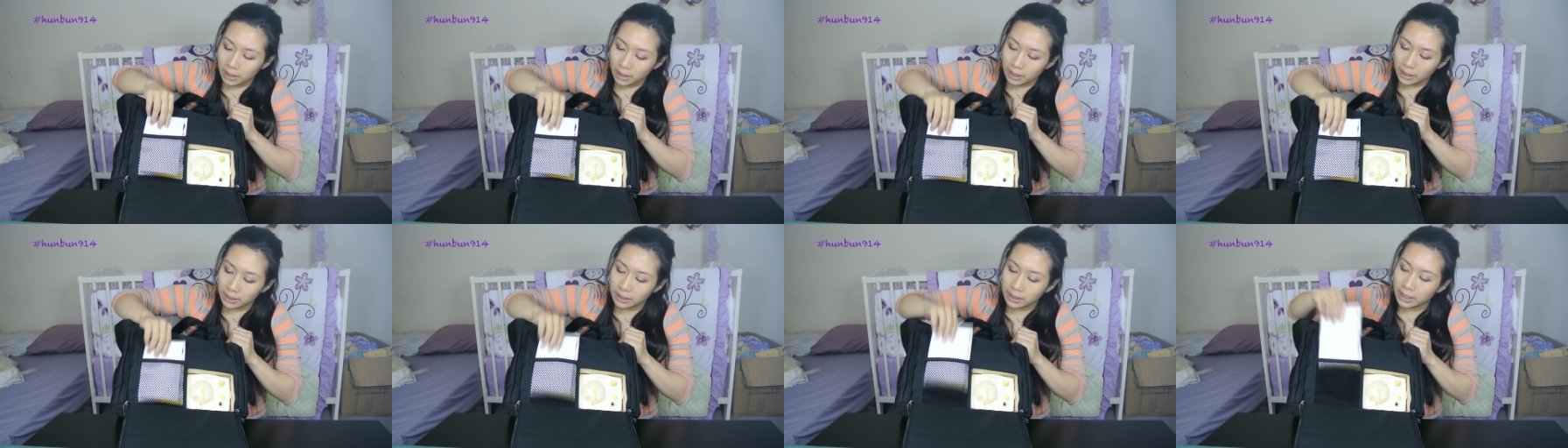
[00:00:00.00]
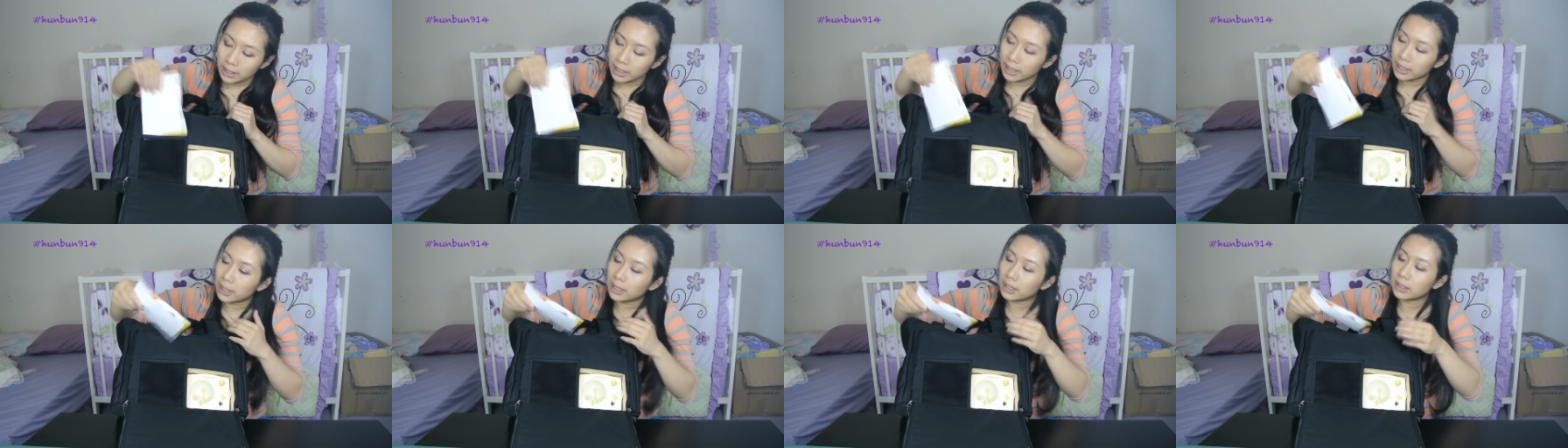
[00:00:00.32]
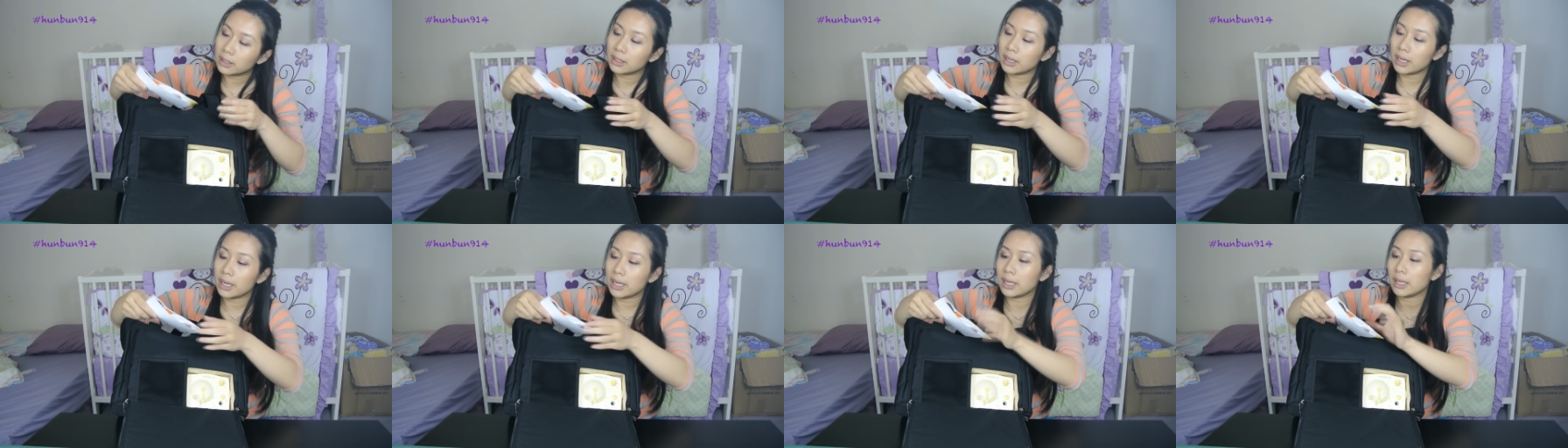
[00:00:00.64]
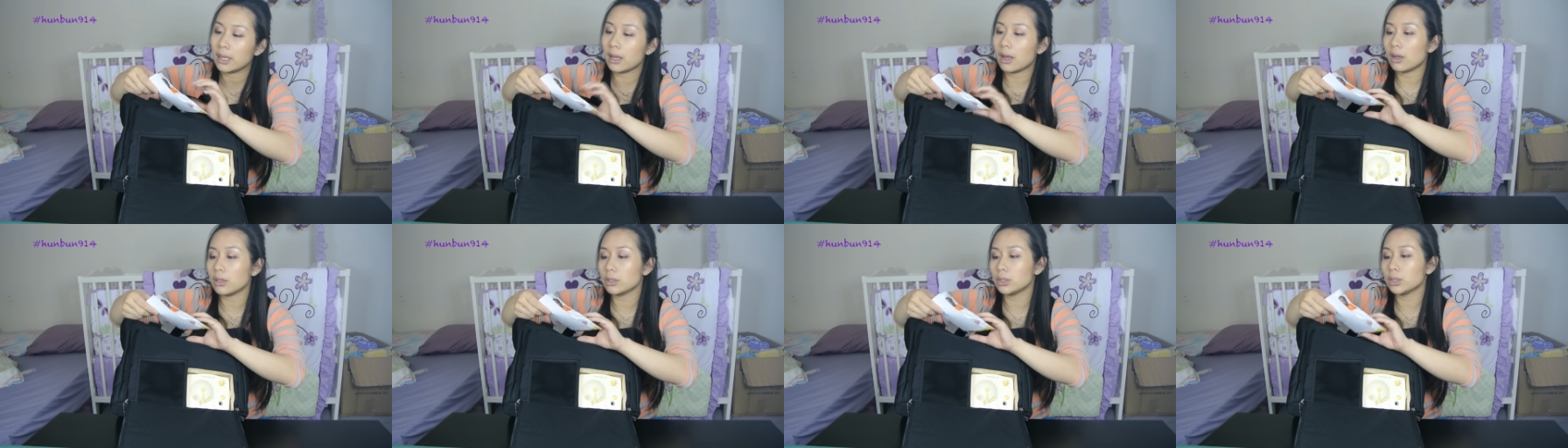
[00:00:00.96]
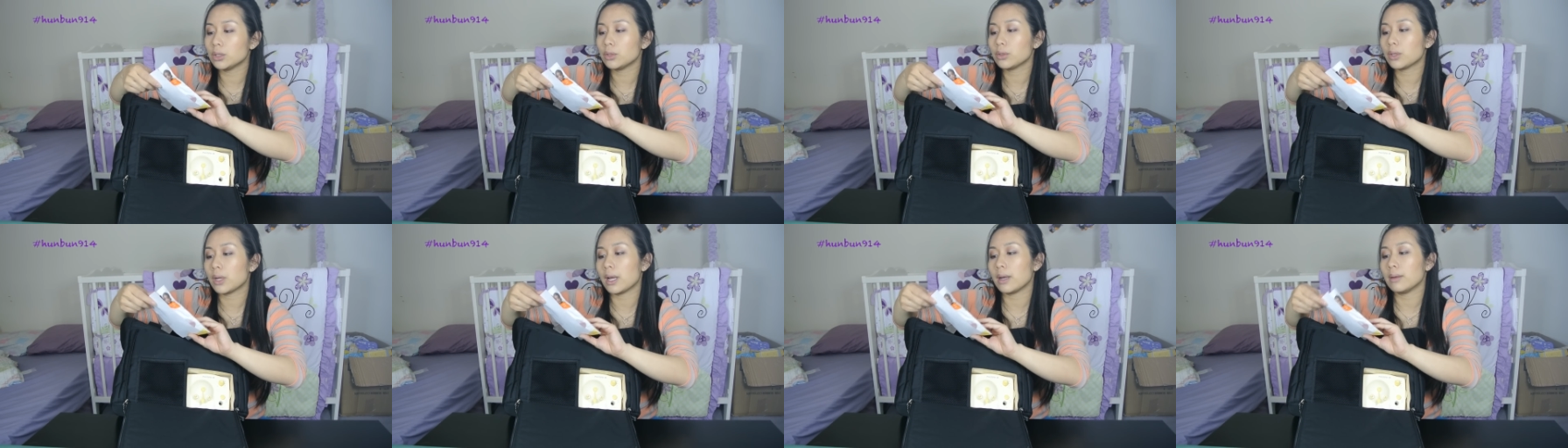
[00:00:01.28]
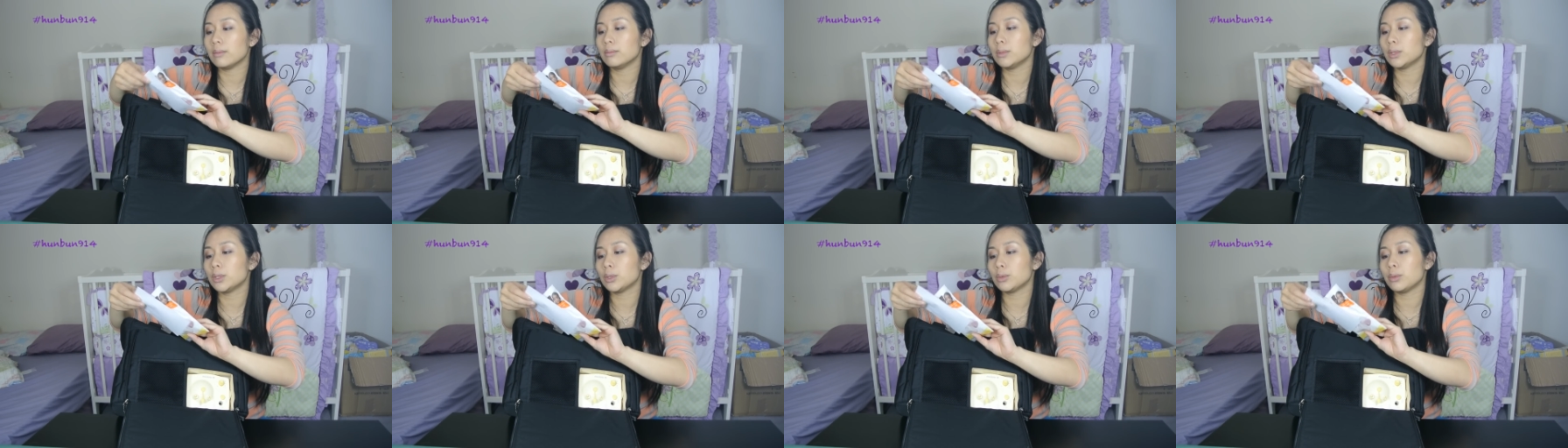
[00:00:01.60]
and then it also
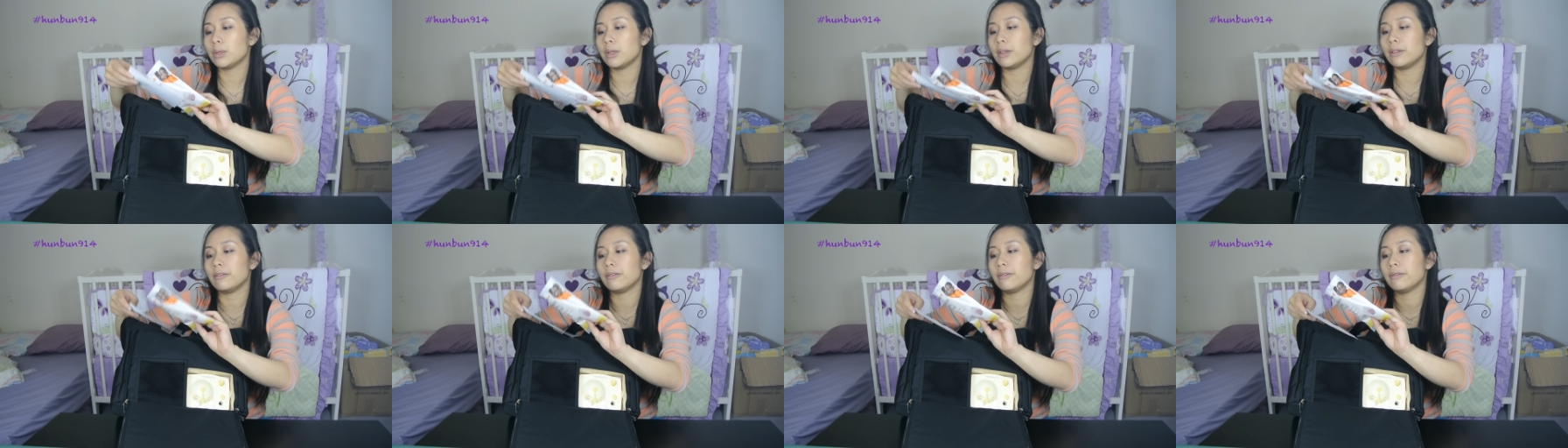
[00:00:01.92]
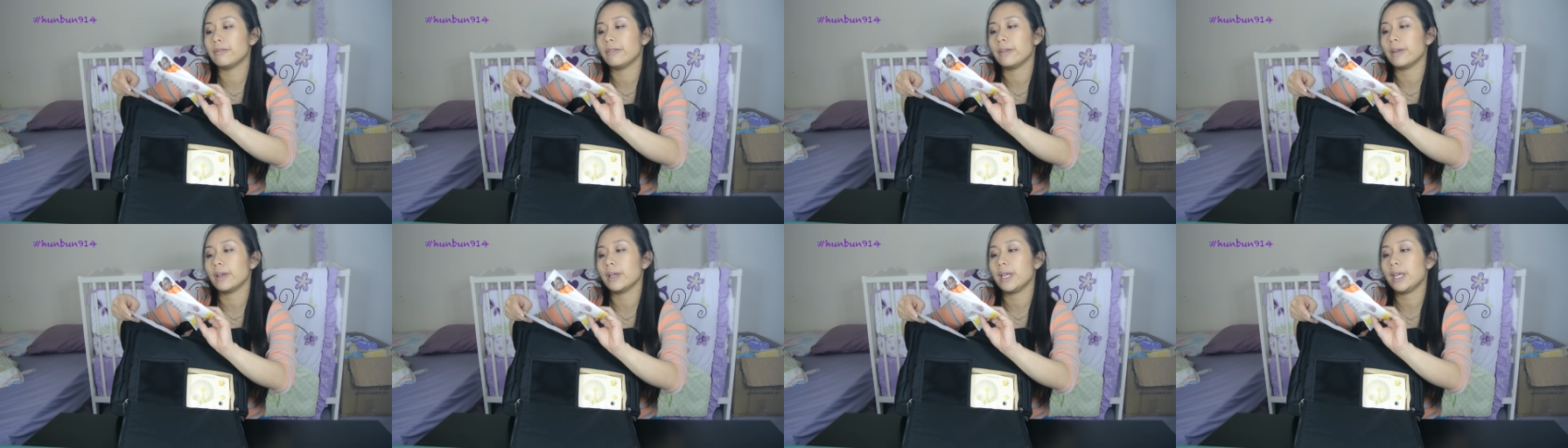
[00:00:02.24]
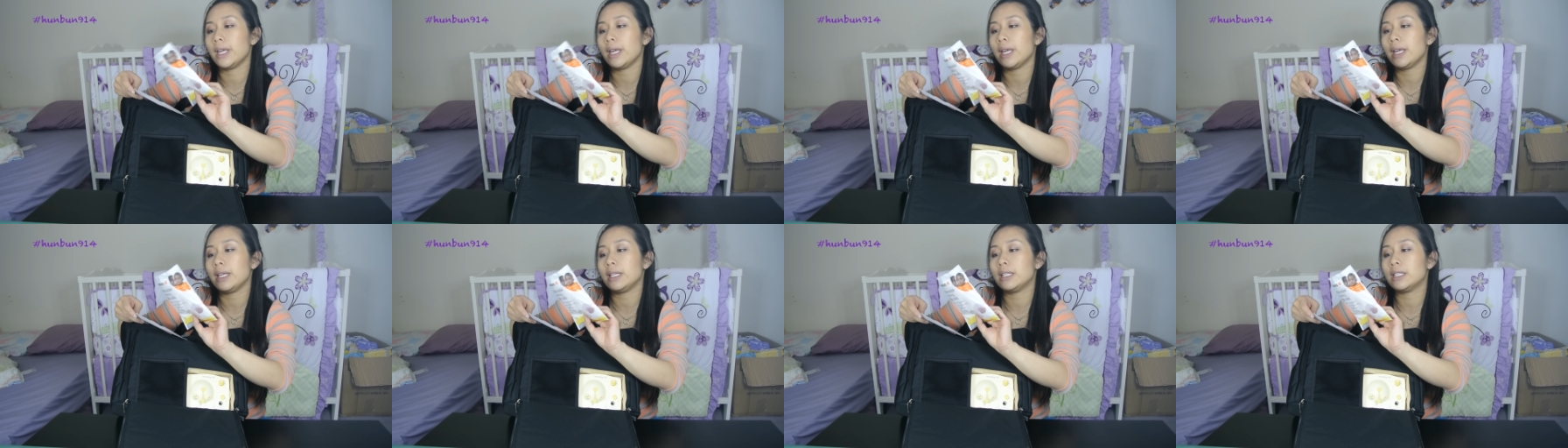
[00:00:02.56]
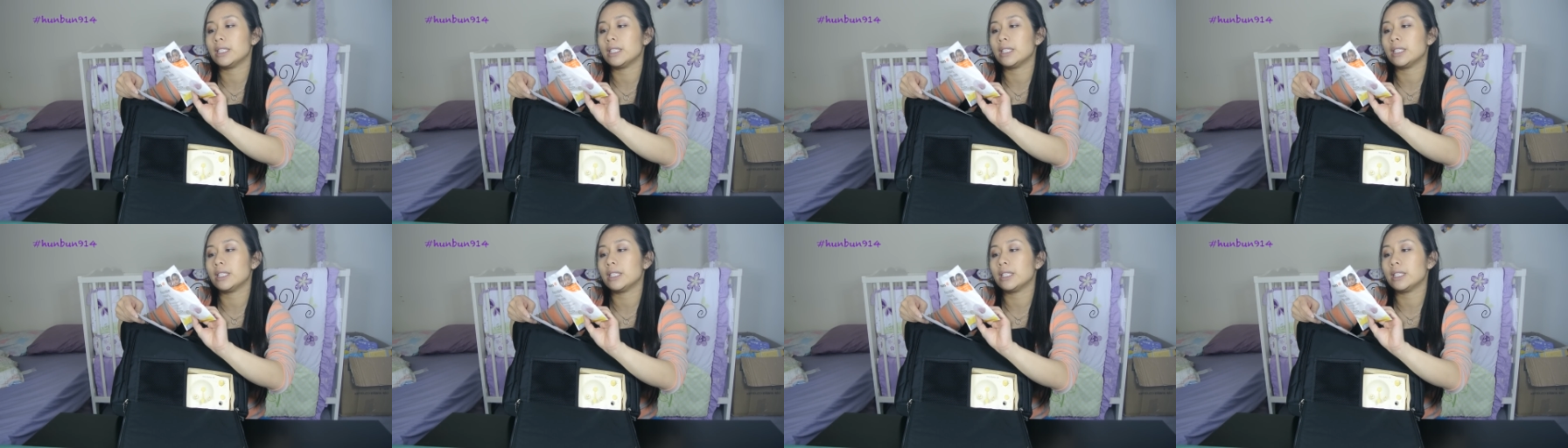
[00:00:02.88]
comes with a